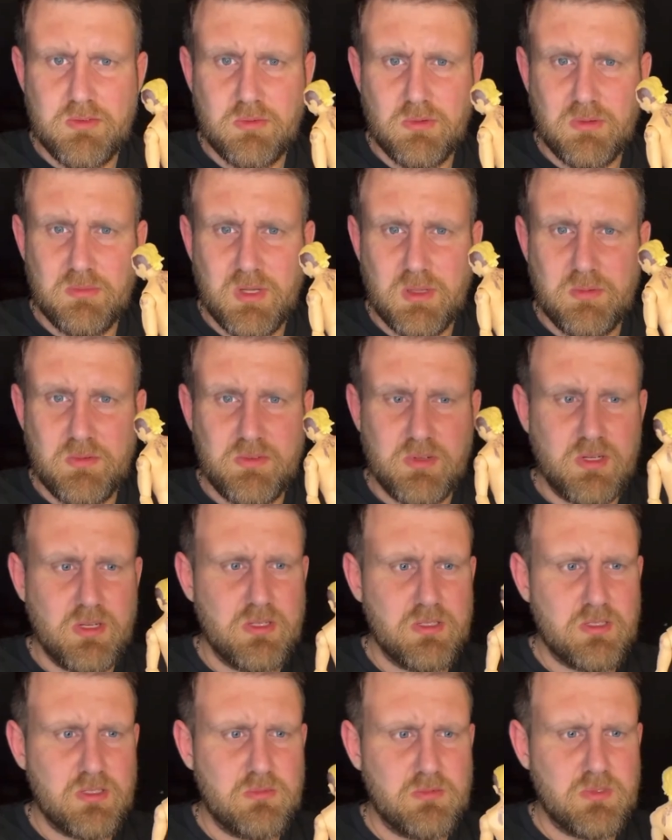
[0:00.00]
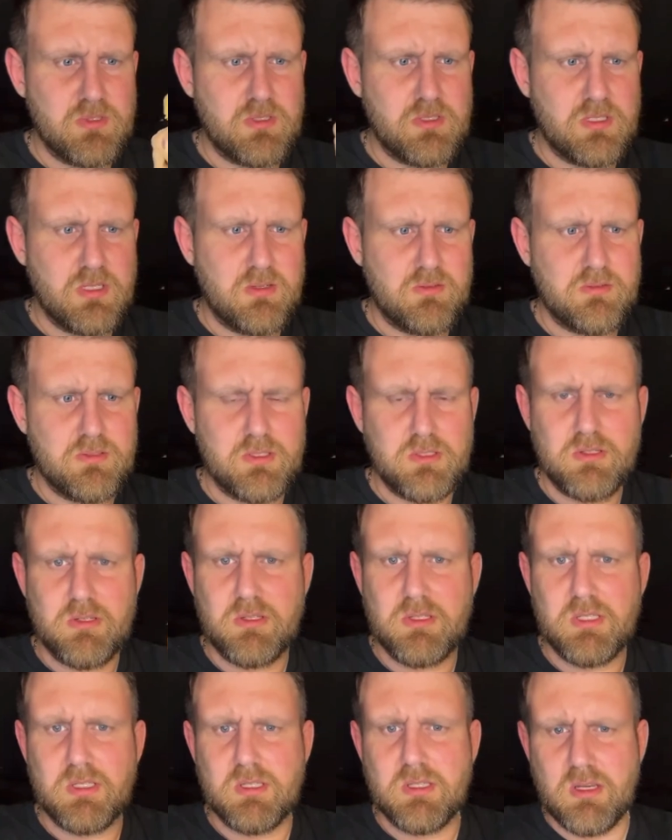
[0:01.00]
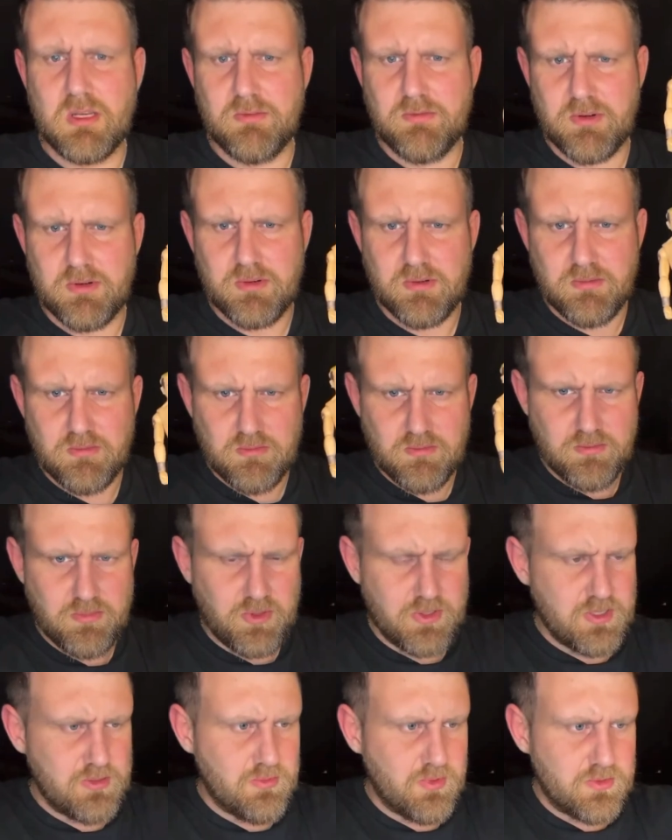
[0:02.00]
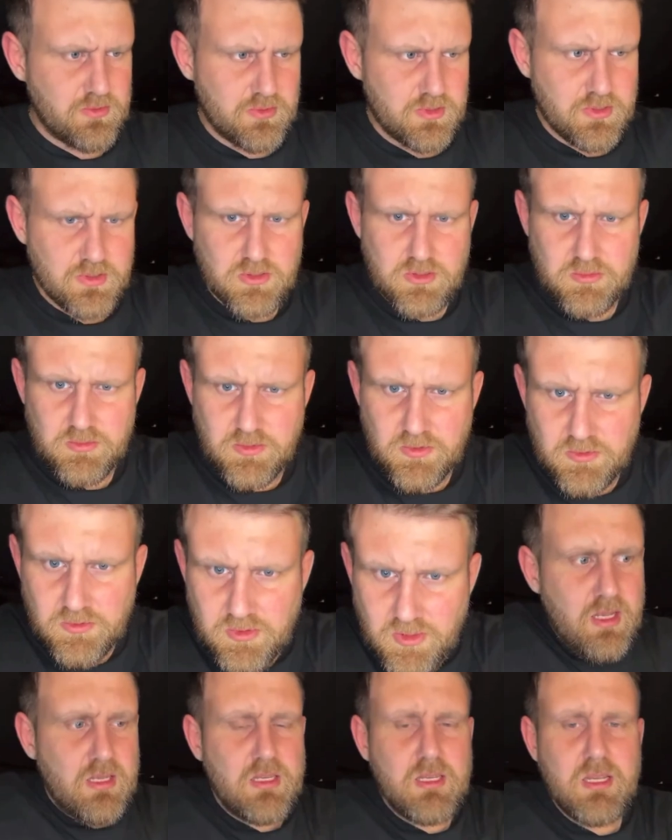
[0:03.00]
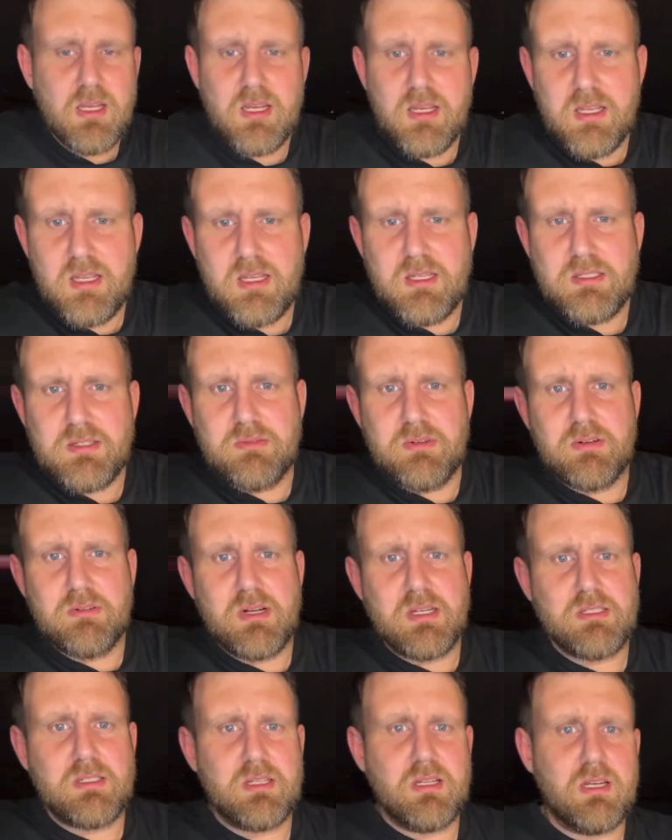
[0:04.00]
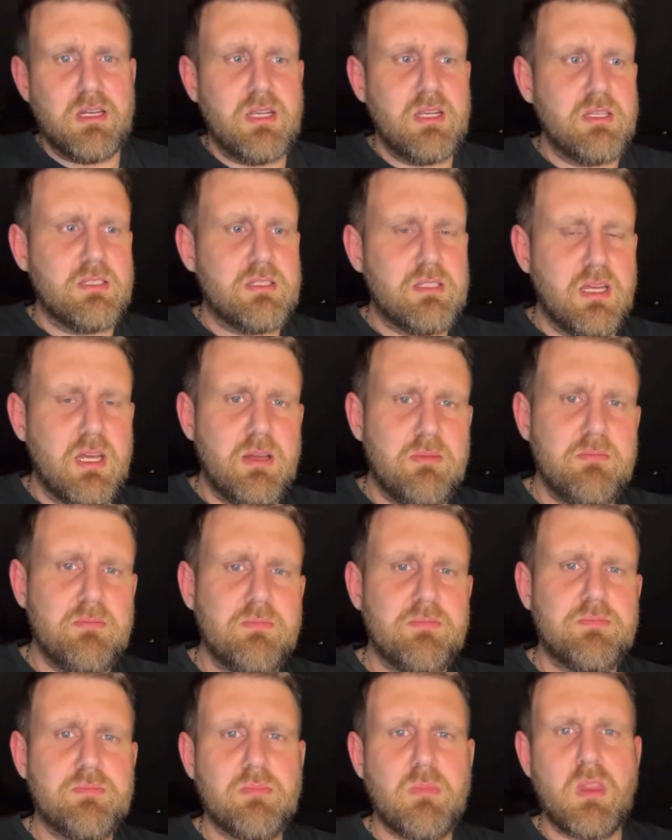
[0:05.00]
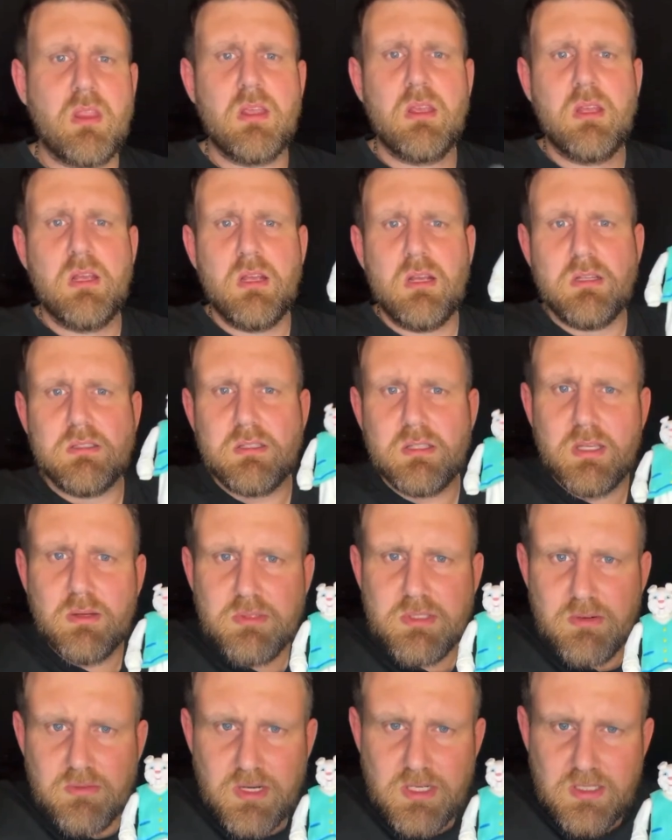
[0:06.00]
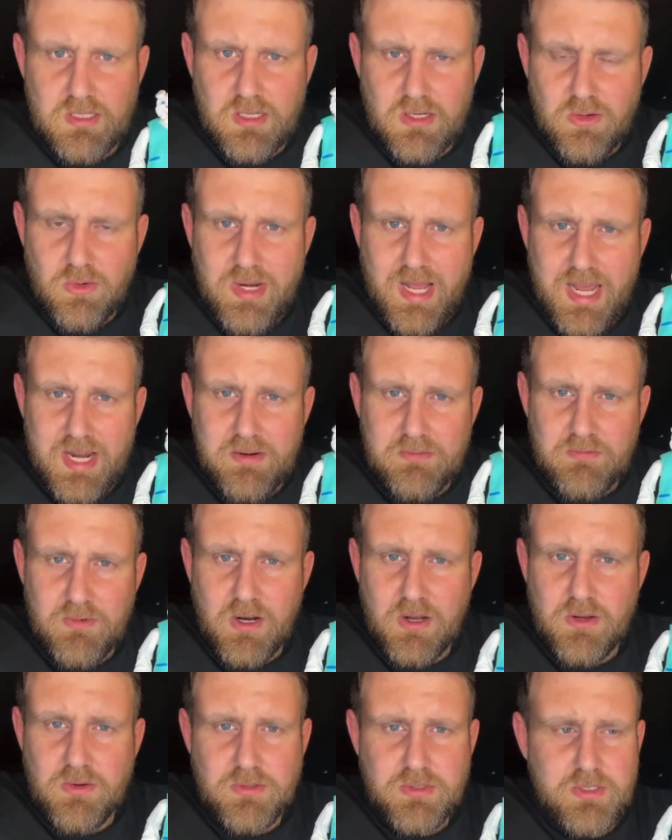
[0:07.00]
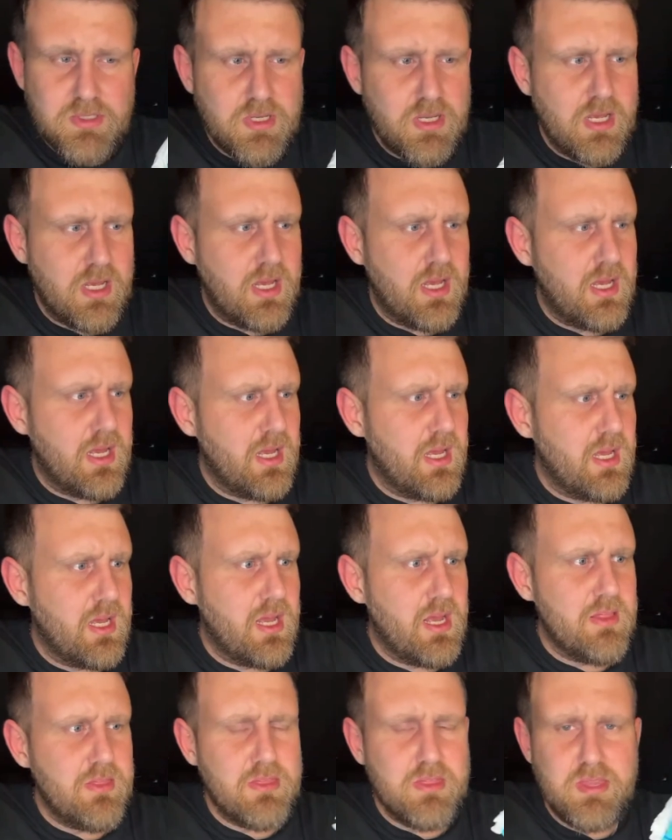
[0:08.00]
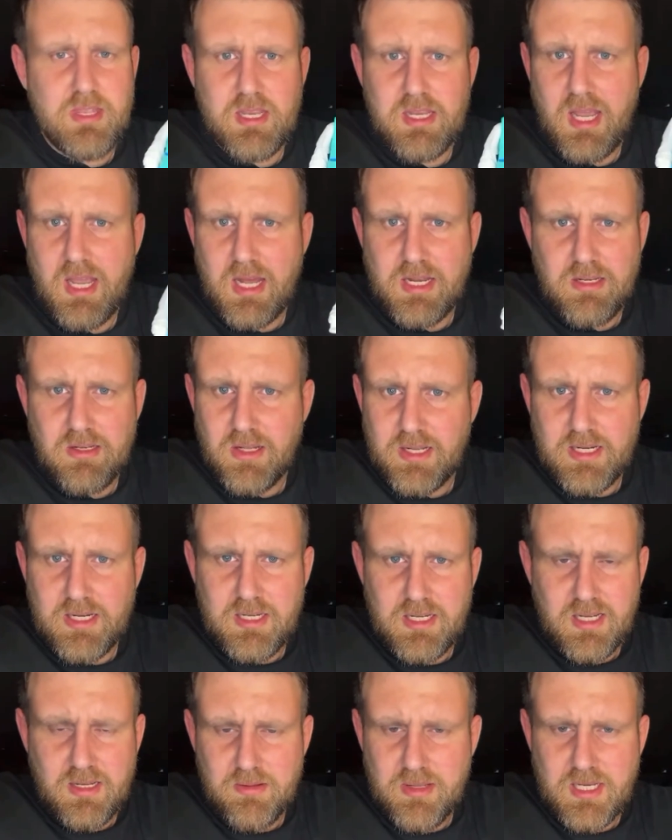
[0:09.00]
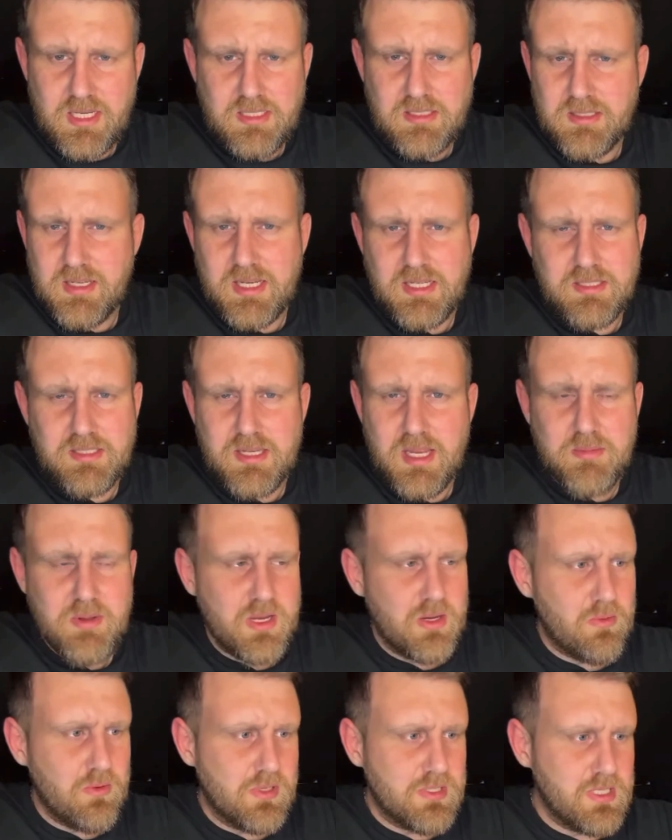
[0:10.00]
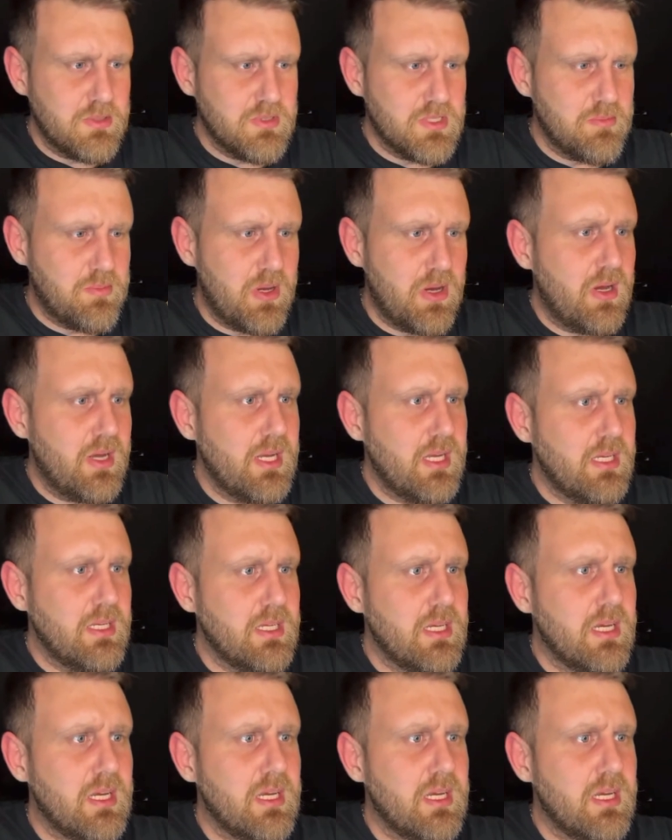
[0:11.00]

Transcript: one, maybe for customs and stuff. It's got a different body model than normal. Yeah, it is a real wrestler. It's so there was a wrestler called Adam Rose, and he had like his gimmick was he was a party